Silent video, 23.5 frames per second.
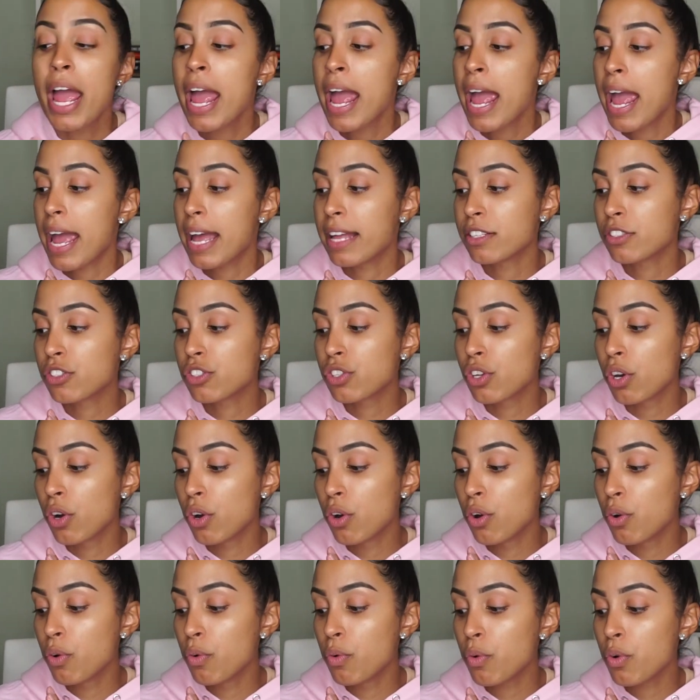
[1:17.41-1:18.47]
and
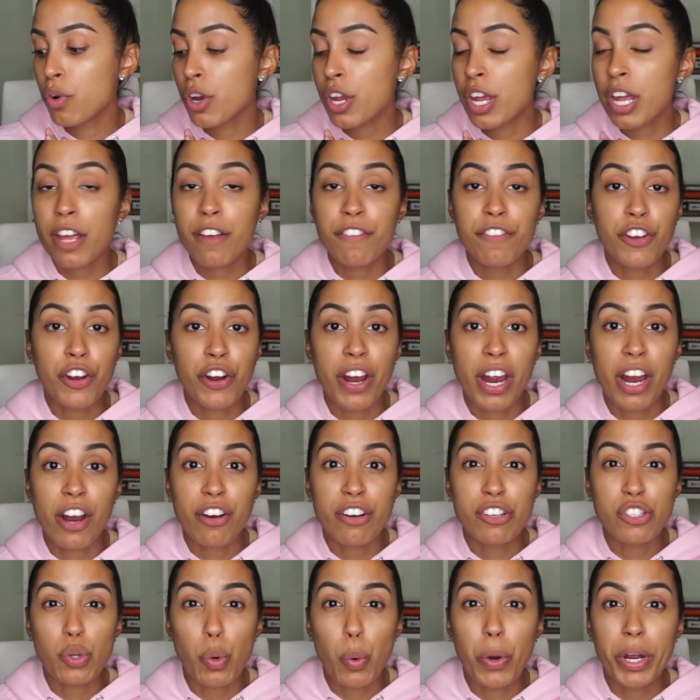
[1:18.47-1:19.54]
so if your hair
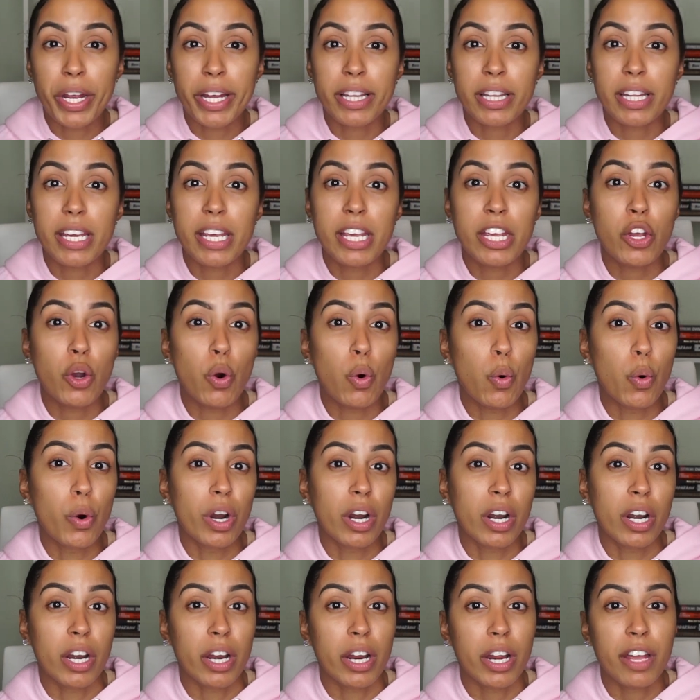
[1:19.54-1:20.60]
is oily
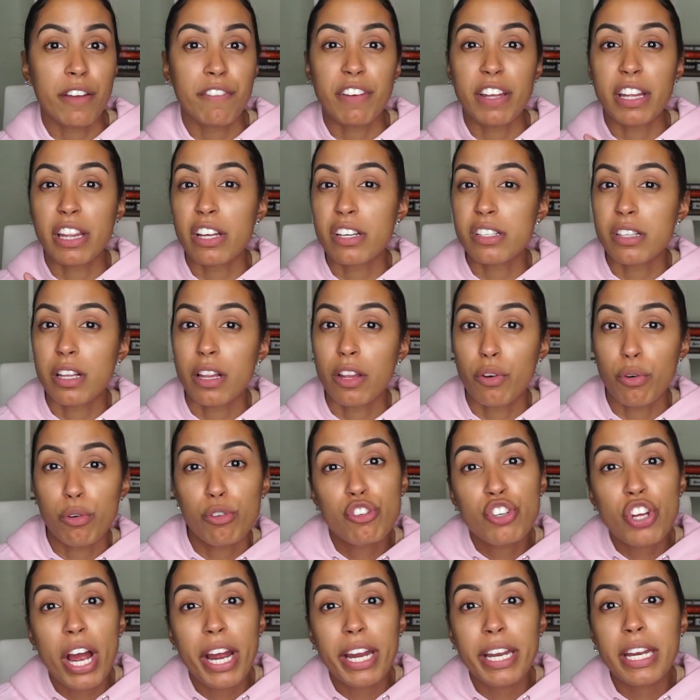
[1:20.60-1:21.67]
or if it looks a little
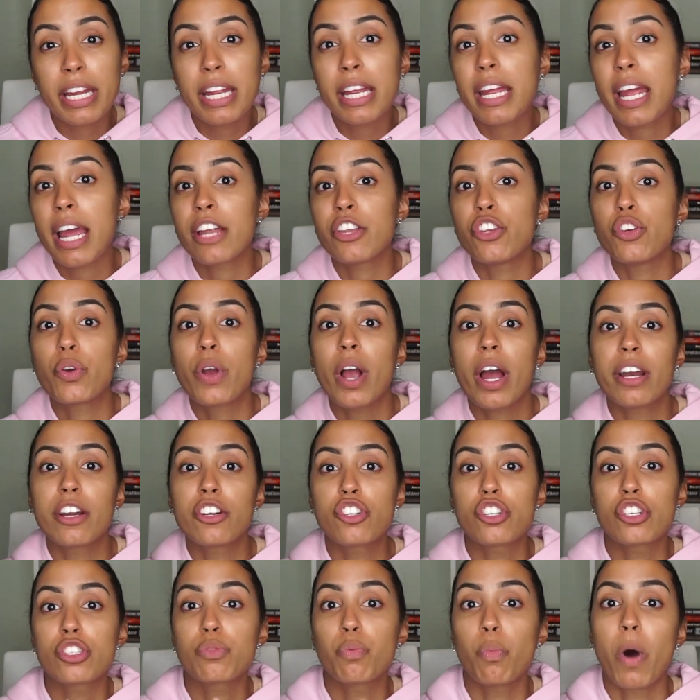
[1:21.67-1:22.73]
shiny and you kind of
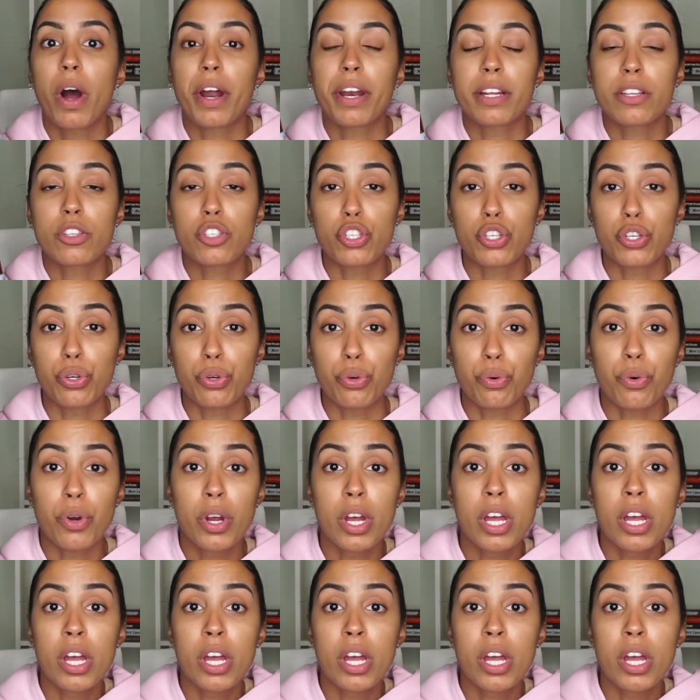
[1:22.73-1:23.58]
just want it to